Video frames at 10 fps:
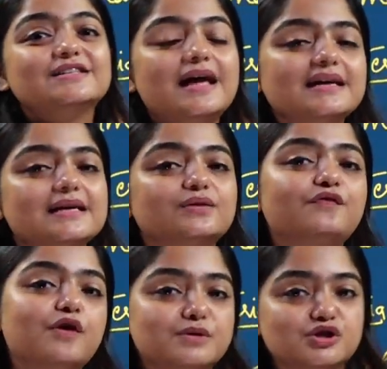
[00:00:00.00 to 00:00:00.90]
So that is how the
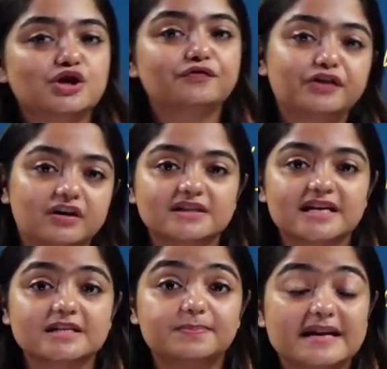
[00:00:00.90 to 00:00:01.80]
formation of curd
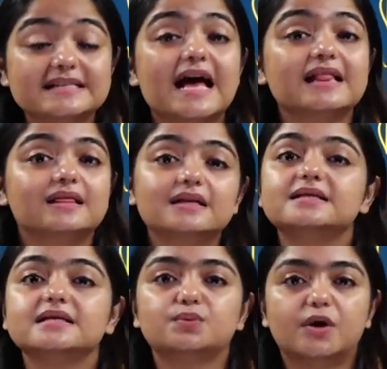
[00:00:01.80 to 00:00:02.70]
takes place and
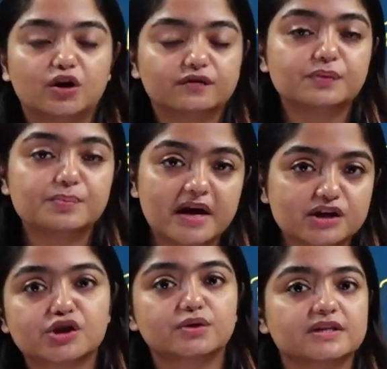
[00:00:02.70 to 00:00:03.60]
this is one of the
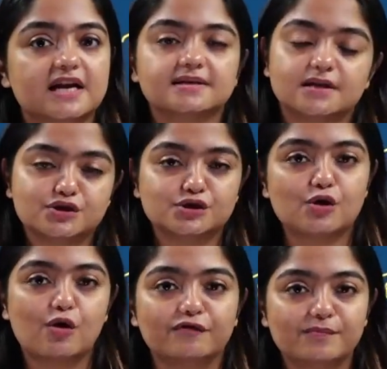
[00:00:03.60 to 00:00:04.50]
major utilization
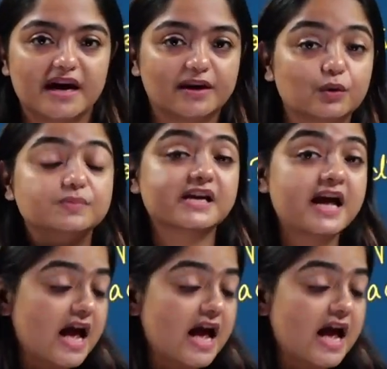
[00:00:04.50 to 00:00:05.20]
of microbes.